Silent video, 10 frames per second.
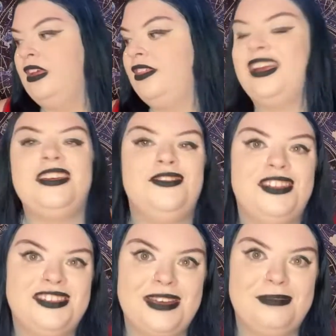Thank you for
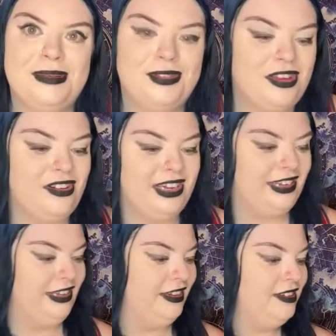the 10 people that are
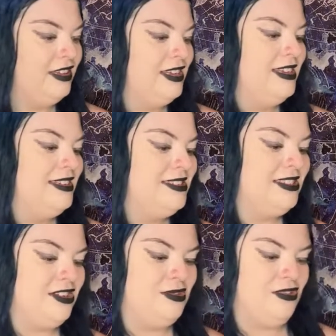in here.
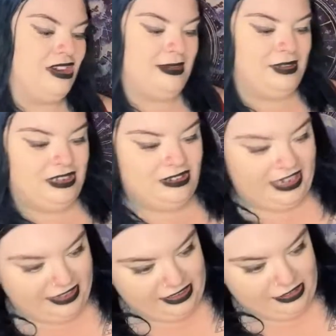So I'm
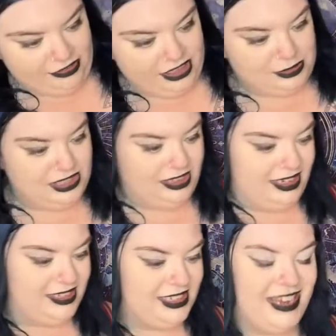like a kid at Christmas, like
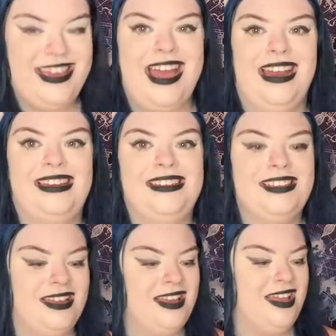I say, and
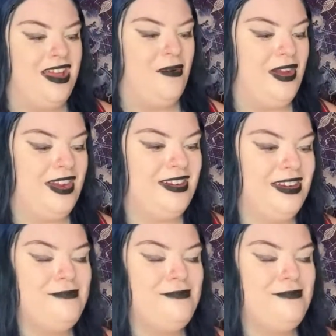we're gonna